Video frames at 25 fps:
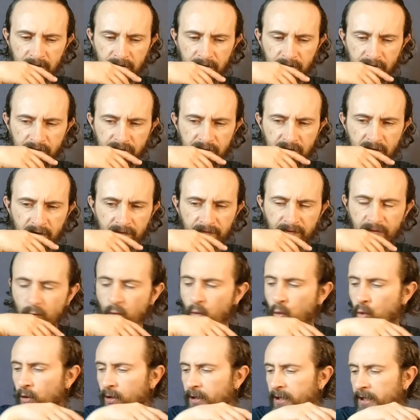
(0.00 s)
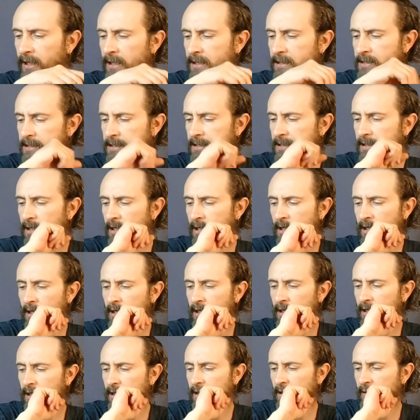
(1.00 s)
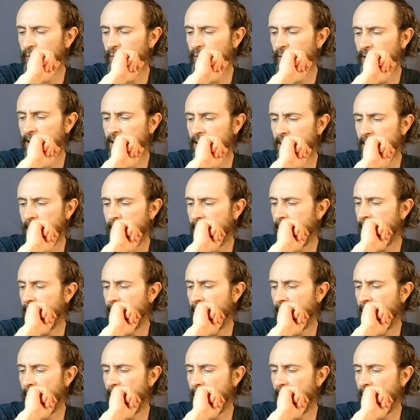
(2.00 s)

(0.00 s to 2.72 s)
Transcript: This is kind of a warnings reading.